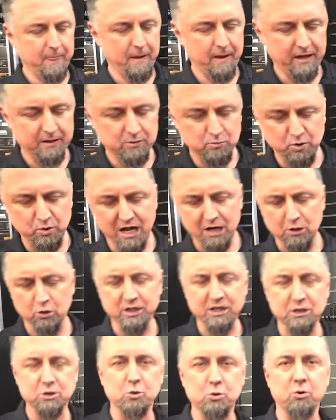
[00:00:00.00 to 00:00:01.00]
And we are
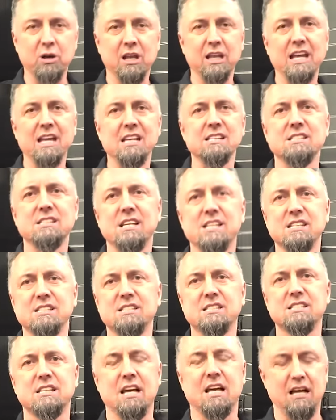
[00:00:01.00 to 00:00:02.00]
looking to release
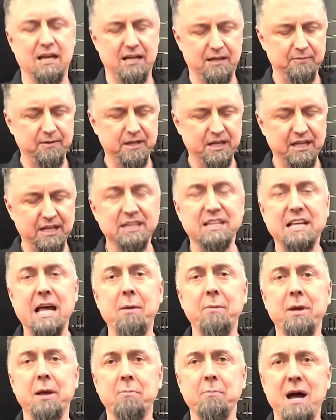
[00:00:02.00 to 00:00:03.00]
this in
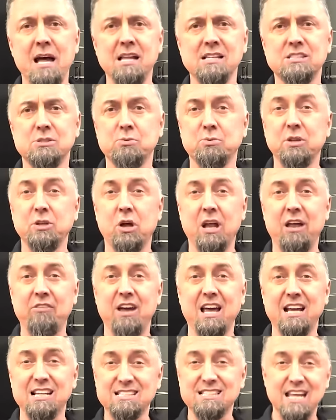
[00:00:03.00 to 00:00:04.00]
coming months. We don't have
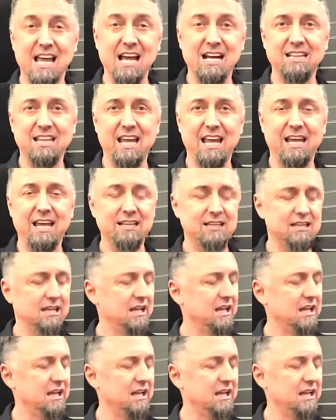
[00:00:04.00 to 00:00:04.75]
an exact date.